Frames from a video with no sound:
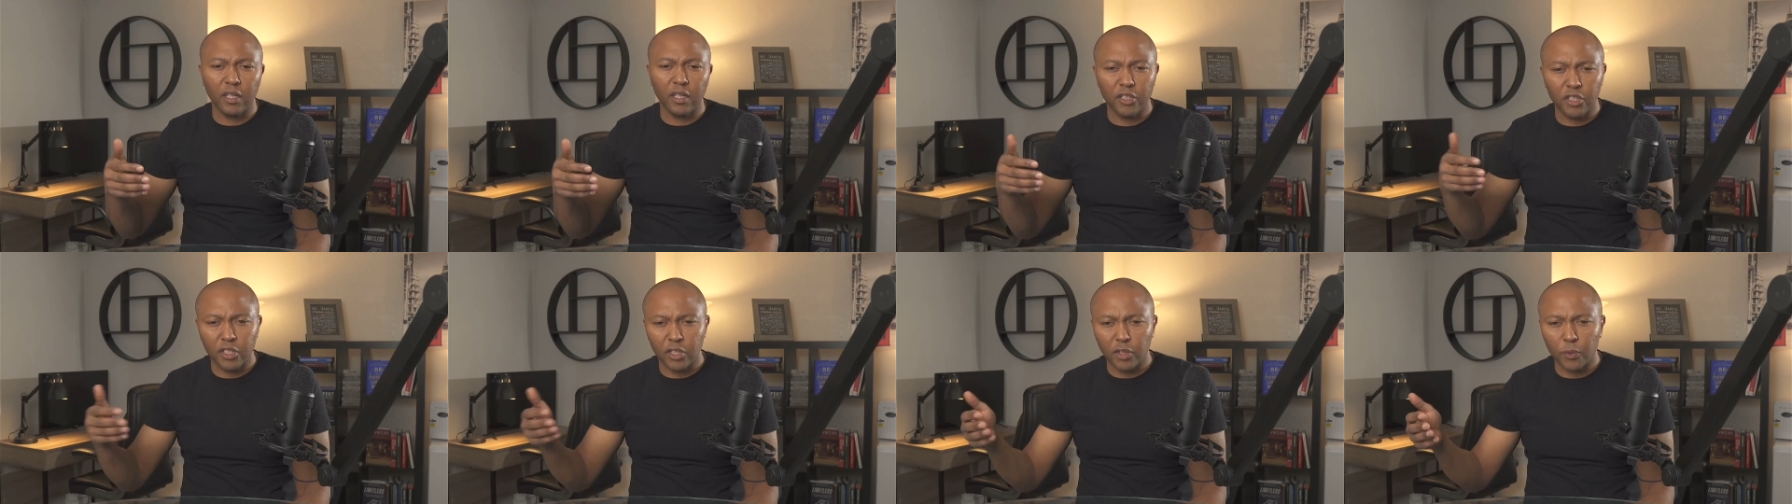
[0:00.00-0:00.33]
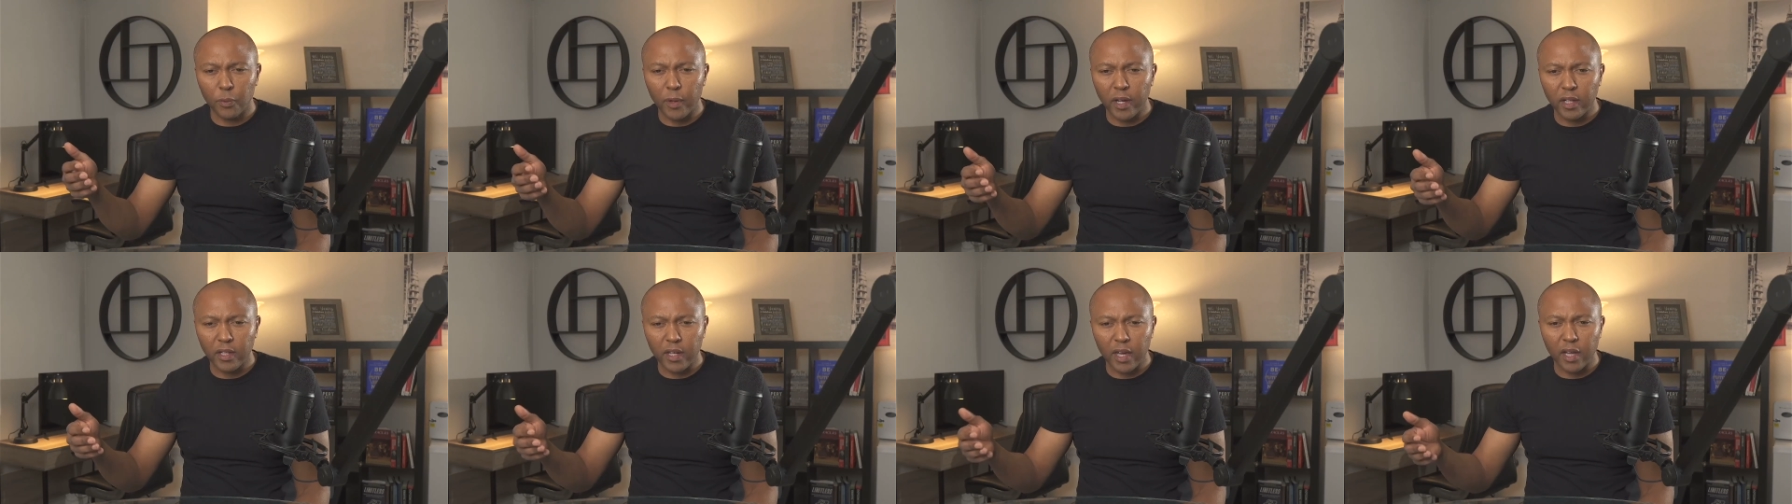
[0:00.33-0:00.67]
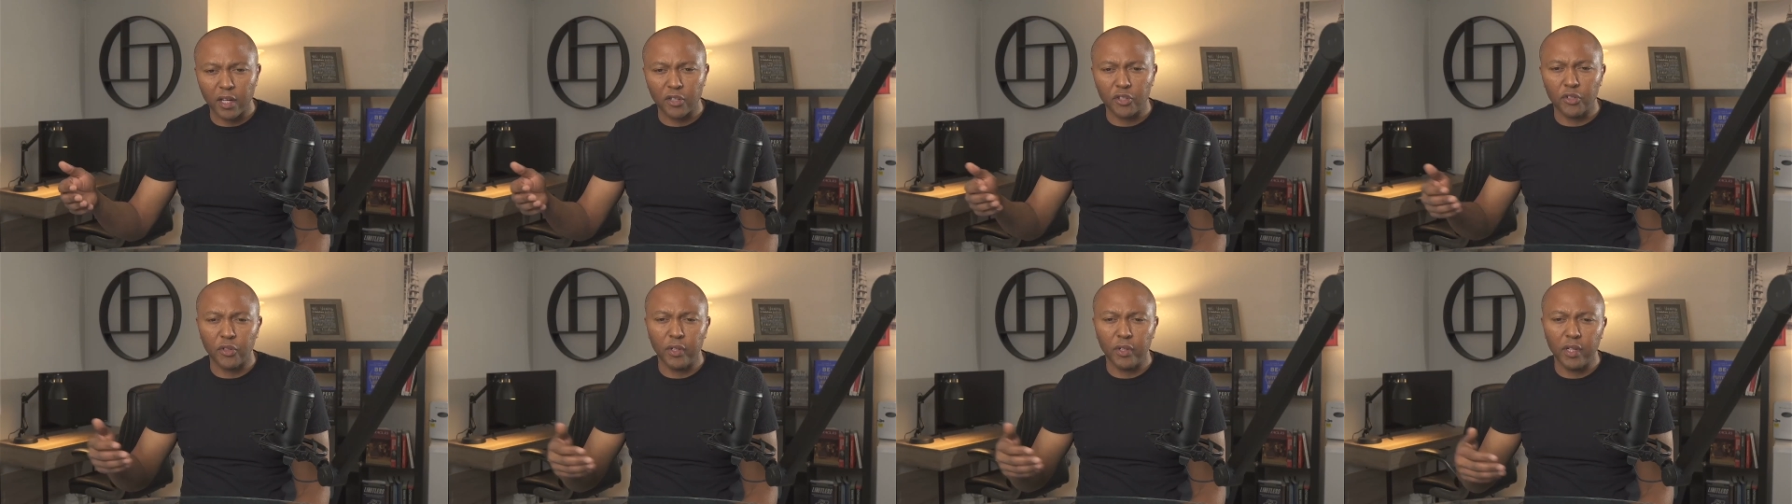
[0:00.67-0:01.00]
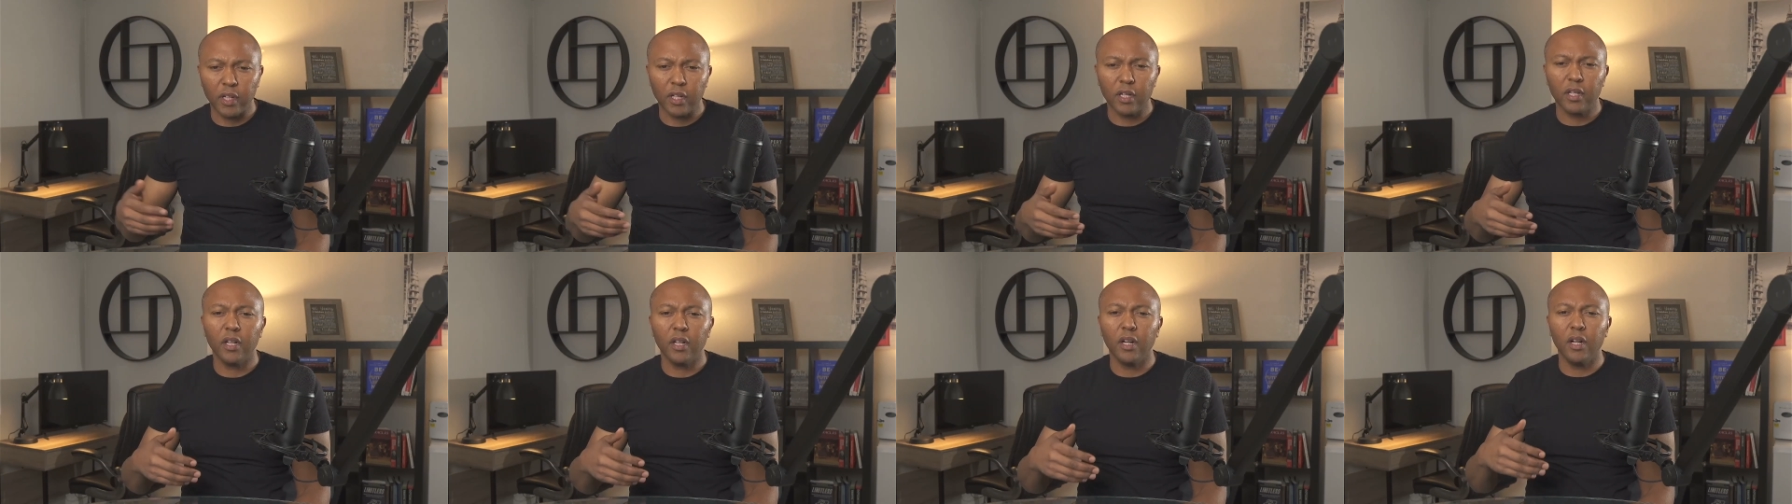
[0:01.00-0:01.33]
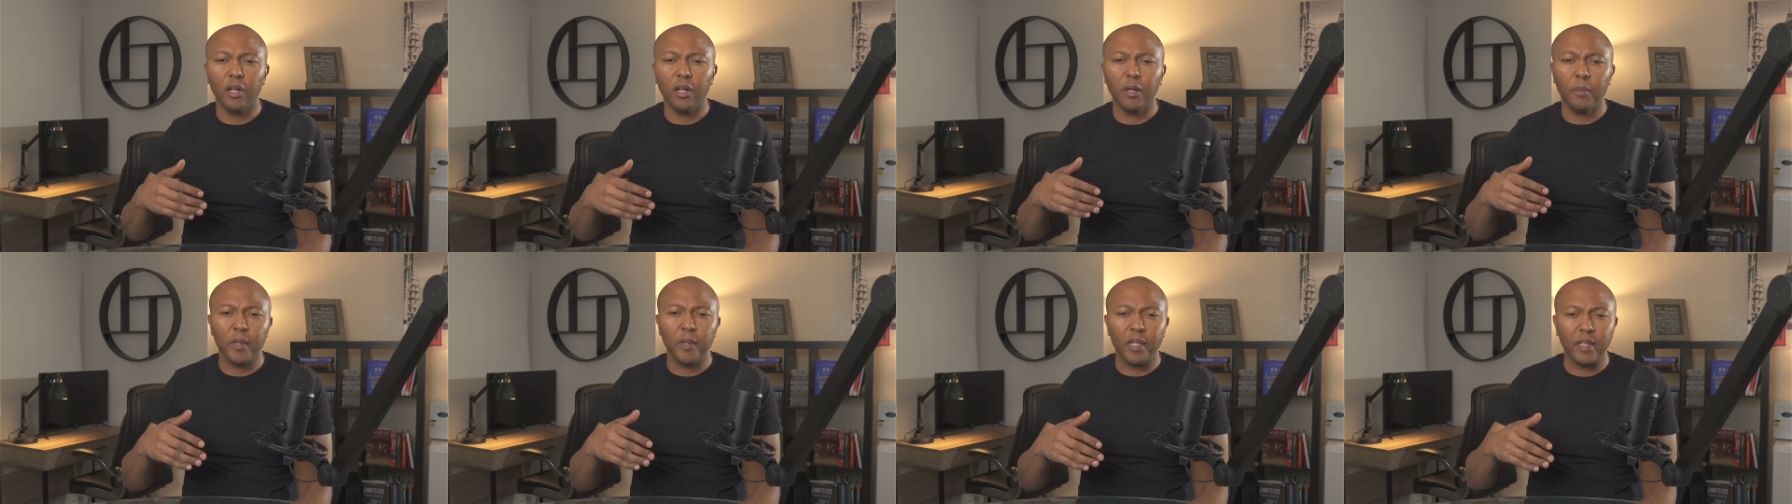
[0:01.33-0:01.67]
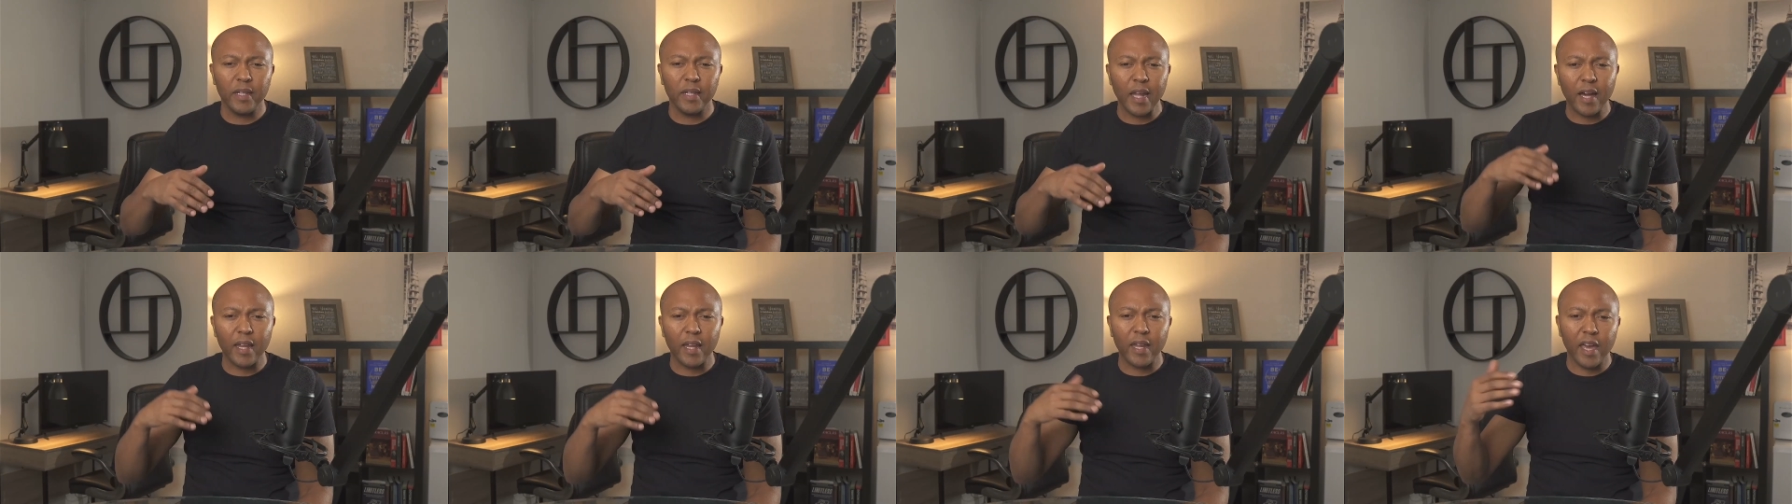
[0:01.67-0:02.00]
to generate extra income
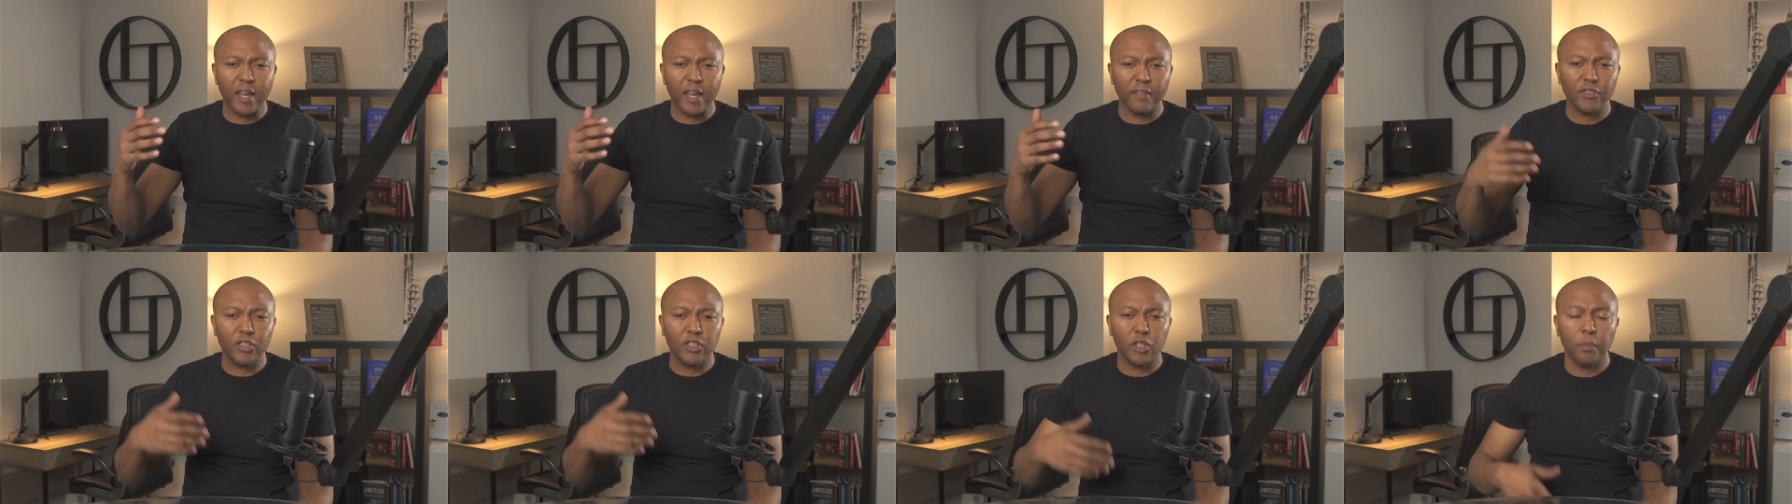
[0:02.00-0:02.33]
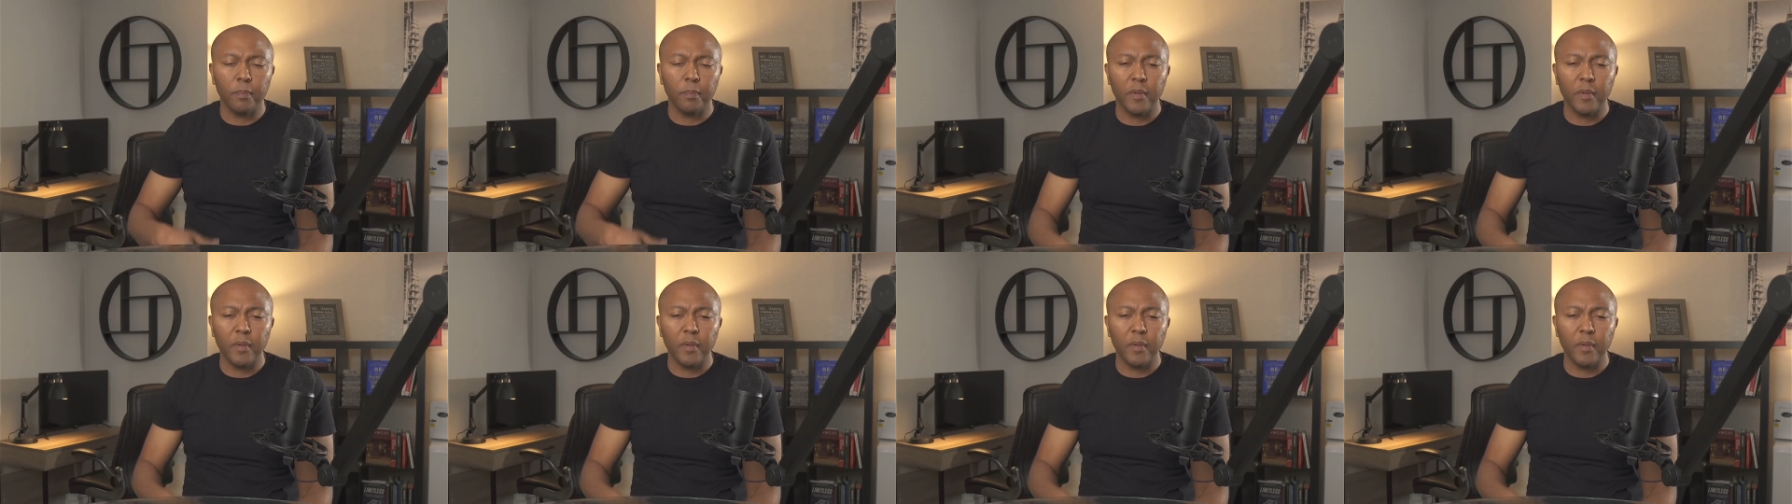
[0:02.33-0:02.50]
and not have so